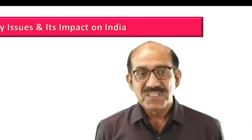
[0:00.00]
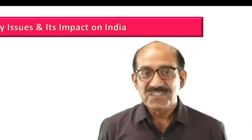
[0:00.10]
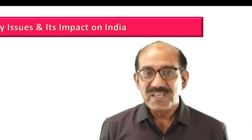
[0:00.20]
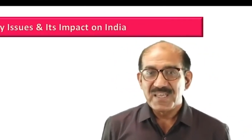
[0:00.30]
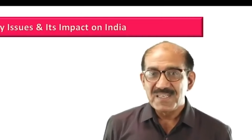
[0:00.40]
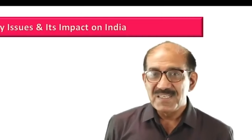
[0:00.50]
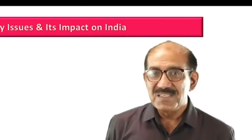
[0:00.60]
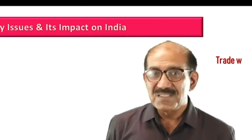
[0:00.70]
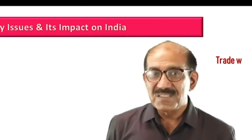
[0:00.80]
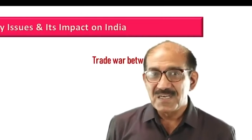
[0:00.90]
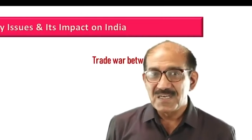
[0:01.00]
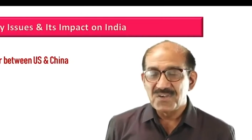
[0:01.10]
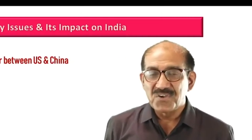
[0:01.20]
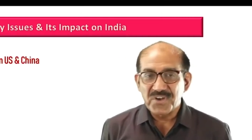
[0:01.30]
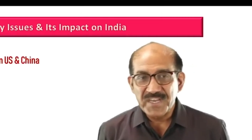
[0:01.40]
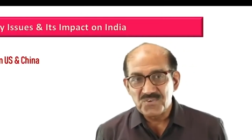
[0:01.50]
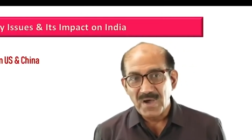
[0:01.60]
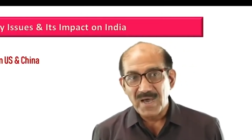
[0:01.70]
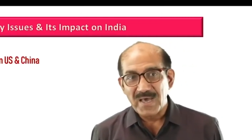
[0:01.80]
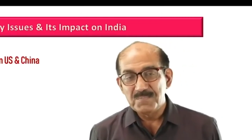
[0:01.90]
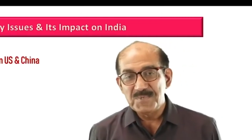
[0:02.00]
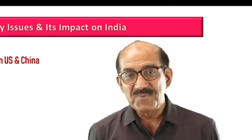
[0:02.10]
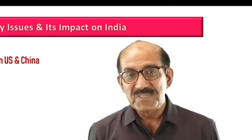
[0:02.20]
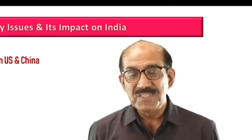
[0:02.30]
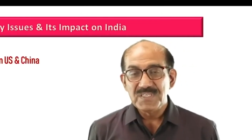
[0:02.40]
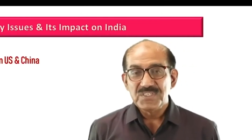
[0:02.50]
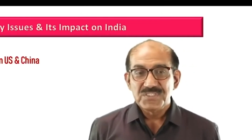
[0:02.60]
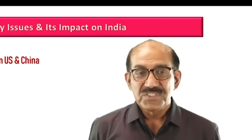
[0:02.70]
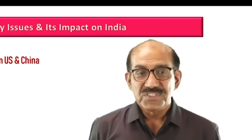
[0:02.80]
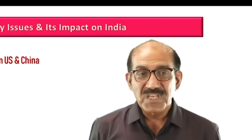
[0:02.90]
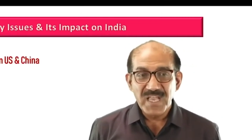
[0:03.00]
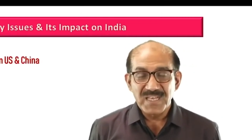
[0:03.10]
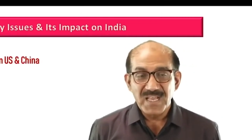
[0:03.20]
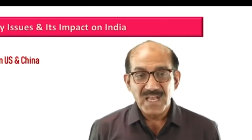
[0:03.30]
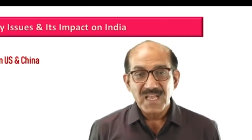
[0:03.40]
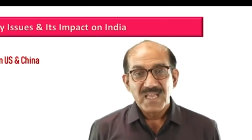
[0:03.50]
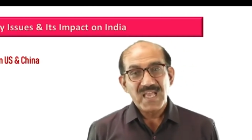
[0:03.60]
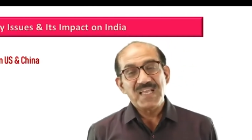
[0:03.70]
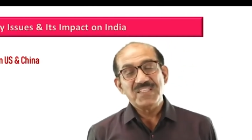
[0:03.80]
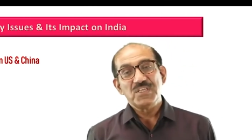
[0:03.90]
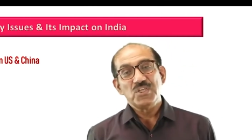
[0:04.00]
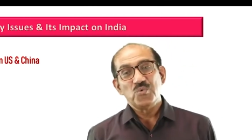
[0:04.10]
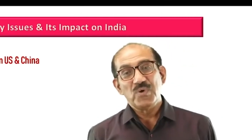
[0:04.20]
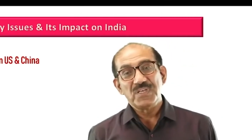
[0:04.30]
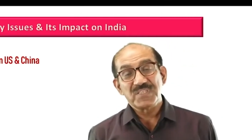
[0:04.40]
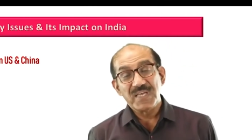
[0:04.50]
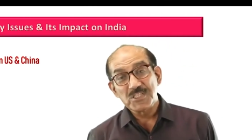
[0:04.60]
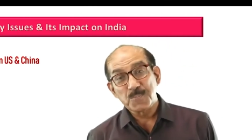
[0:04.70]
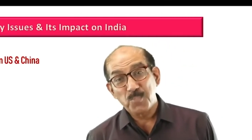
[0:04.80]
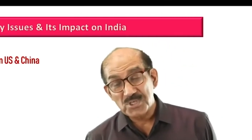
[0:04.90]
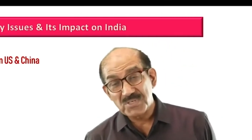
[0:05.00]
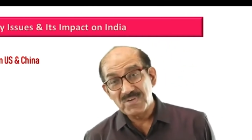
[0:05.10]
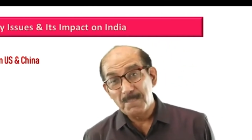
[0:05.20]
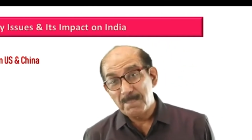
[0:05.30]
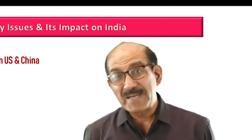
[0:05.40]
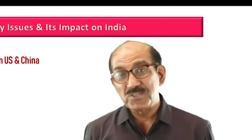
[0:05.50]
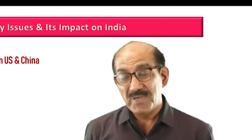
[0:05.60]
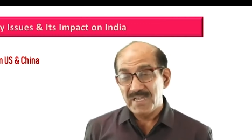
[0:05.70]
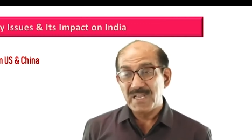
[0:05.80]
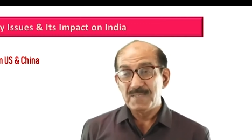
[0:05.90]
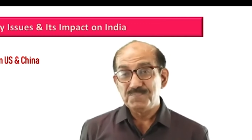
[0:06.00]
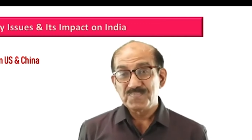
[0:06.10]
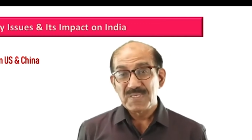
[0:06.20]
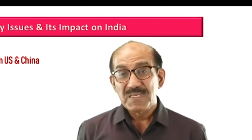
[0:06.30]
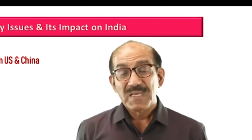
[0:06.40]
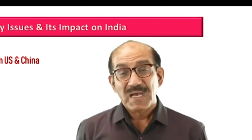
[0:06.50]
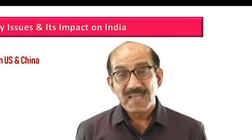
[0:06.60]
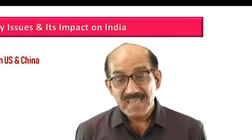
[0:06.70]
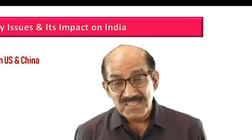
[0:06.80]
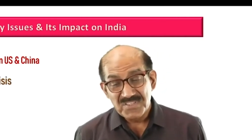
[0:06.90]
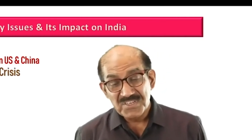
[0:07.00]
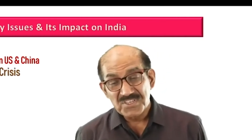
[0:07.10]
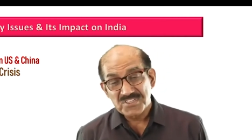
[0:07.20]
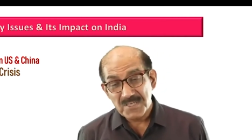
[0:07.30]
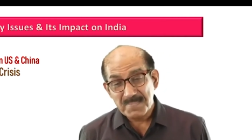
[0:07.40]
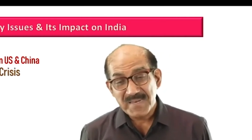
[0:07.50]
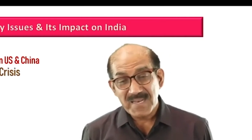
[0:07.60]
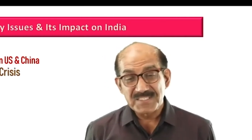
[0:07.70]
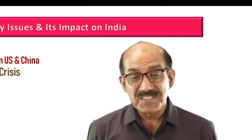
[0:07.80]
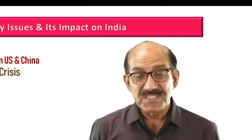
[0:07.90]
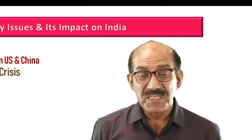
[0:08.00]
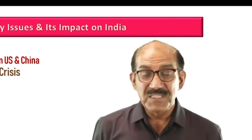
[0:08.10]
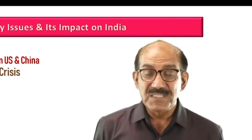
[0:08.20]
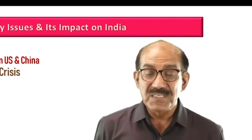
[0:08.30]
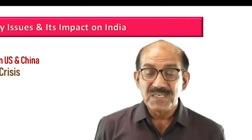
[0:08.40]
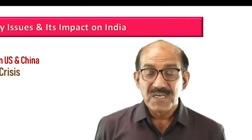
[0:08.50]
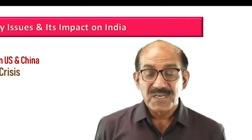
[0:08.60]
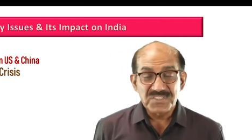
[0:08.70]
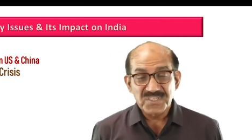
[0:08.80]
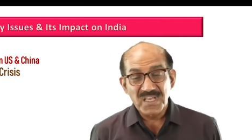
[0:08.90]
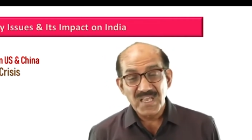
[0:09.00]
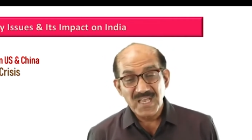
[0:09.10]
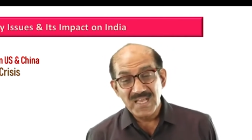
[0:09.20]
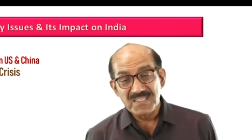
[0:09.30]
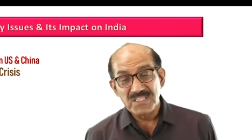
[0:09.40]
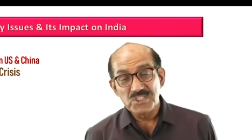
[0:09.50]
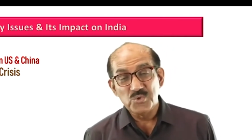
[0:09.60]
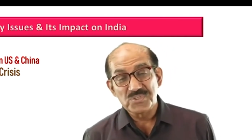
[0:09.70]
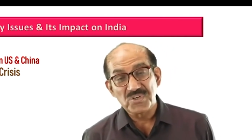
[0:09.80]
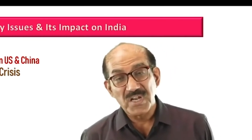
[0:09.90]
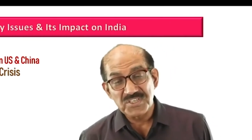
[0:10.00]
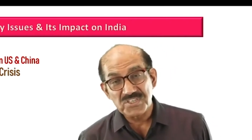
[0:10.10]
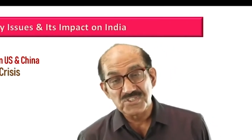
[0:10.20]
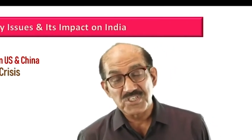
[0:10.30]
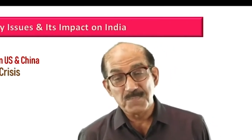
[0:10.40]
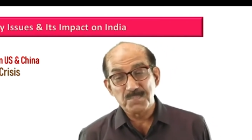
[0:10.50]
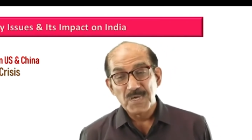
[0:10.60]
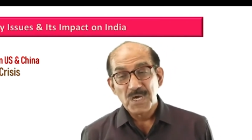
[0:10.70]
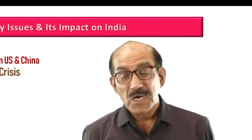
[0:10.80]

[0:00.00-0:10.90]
Say there is a trade war between China and the US and its possible impact on India. Again, there is some crisis in the Russia and the US relationship